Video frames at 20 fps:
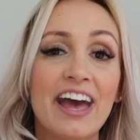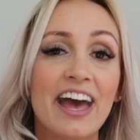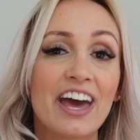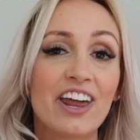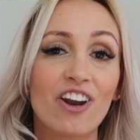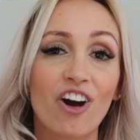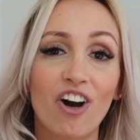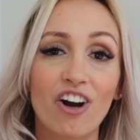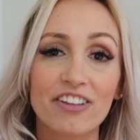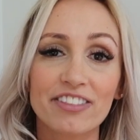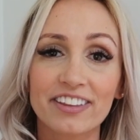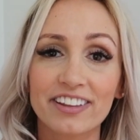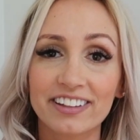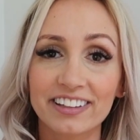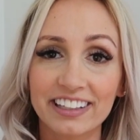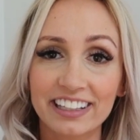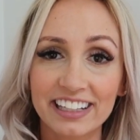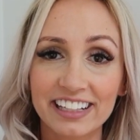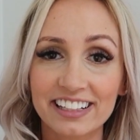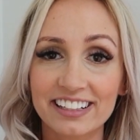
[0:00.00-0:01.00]
and all the
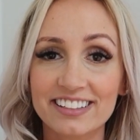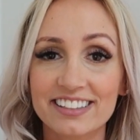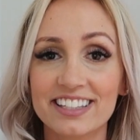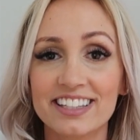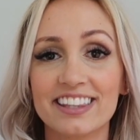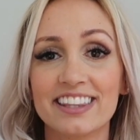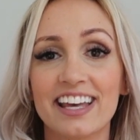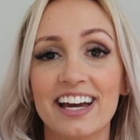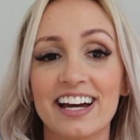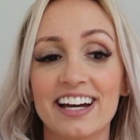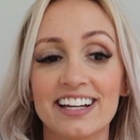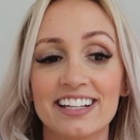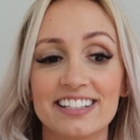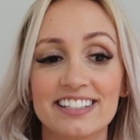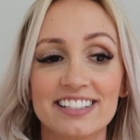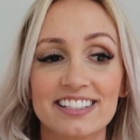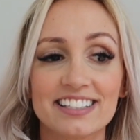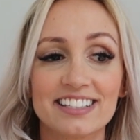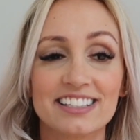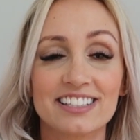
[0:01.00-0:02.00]
links
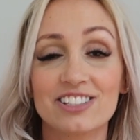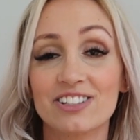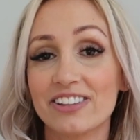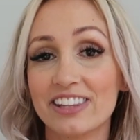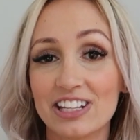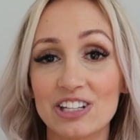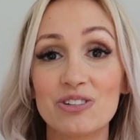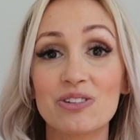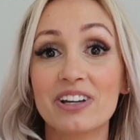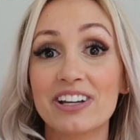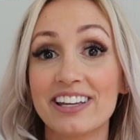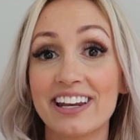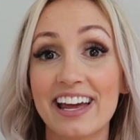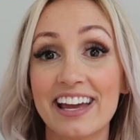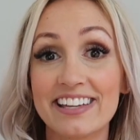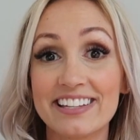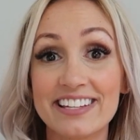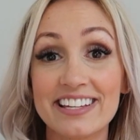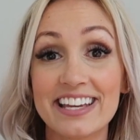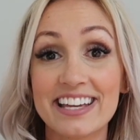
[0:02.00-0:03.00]
that so that you can
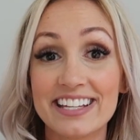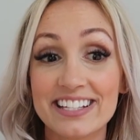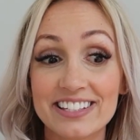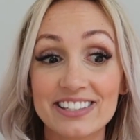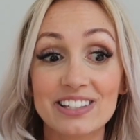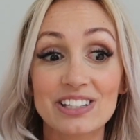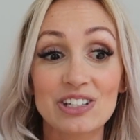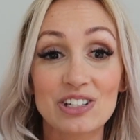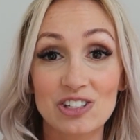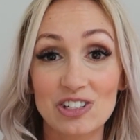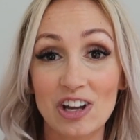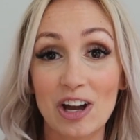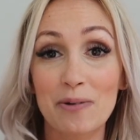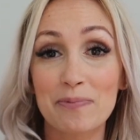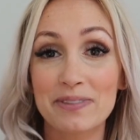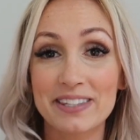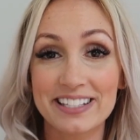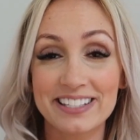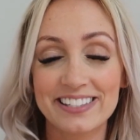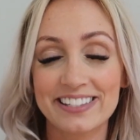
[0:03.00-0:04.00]
easily
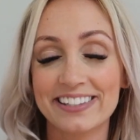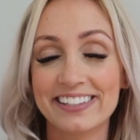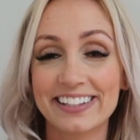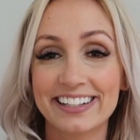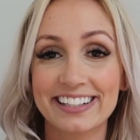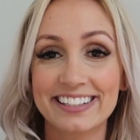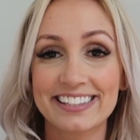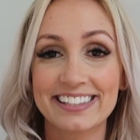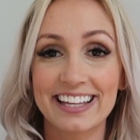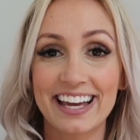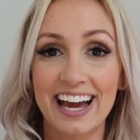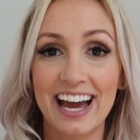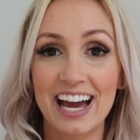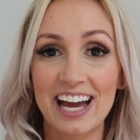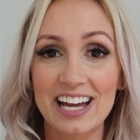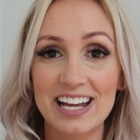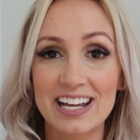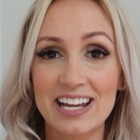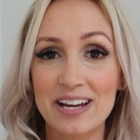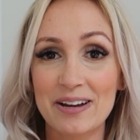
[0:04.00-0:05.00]
shop these looks that I